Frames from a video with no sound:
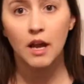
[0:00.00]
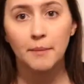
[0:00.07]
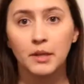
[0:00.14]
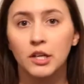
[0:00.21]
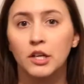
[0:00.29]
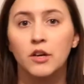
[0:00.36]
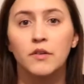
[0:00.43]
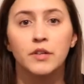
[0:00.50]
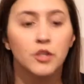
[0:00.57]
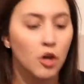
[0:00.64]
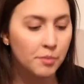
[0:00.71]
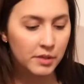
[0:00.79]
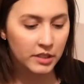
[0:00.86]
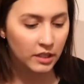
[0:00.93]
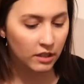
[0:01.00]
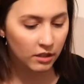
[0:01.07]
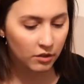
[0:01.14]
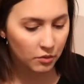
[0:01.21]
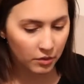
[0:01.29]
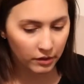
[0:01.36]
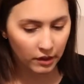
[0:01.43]
I'm gonna go in no
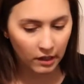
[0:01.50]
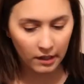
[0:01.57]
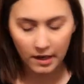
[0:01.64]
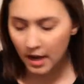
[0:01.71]
particular order.